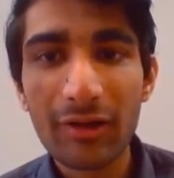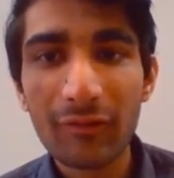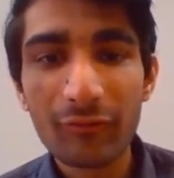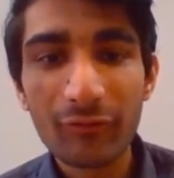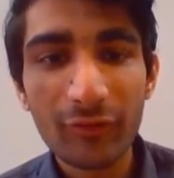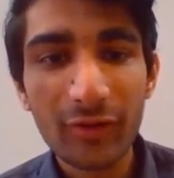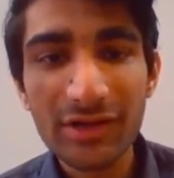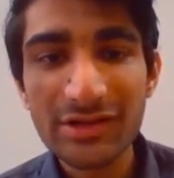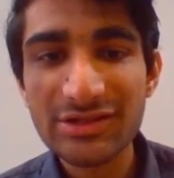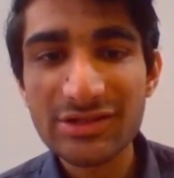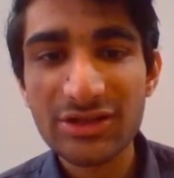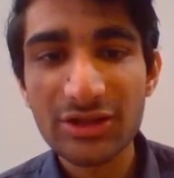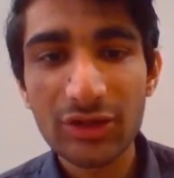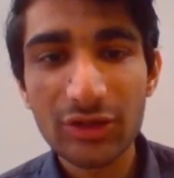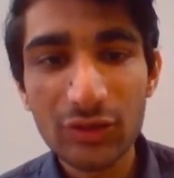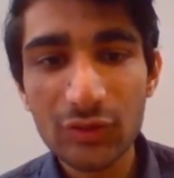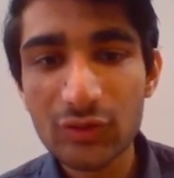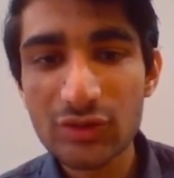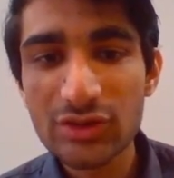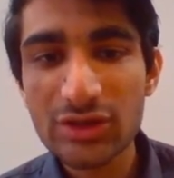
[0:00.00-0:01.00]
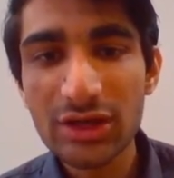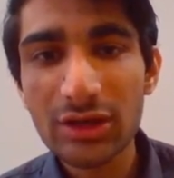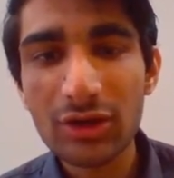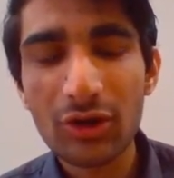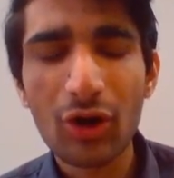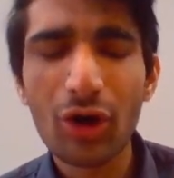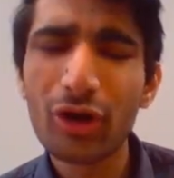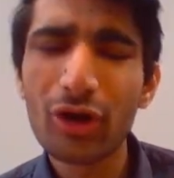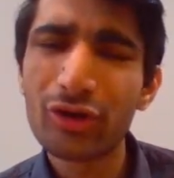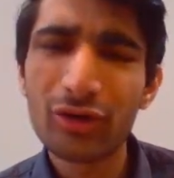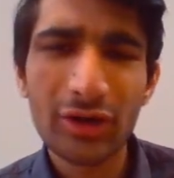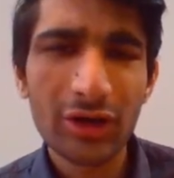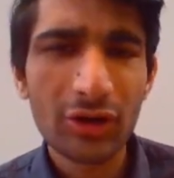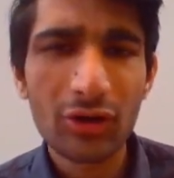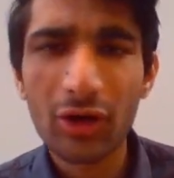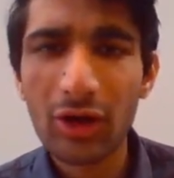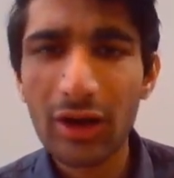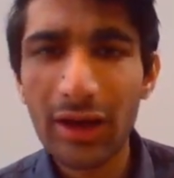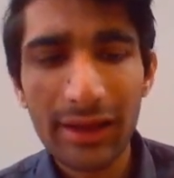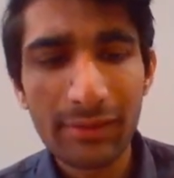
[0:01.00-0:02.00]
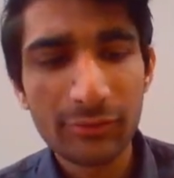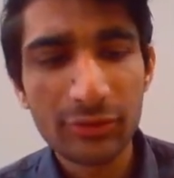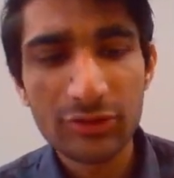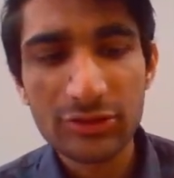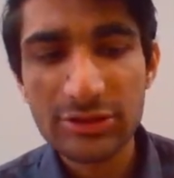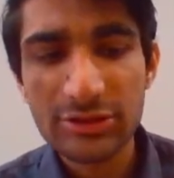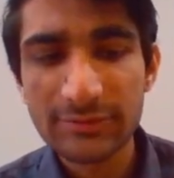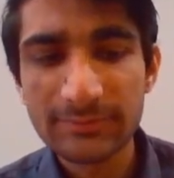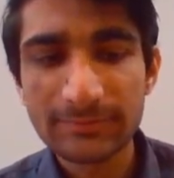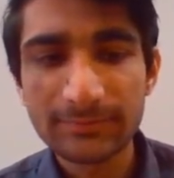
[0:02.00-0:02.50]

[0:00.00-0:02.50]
first user, or you can call IAM user.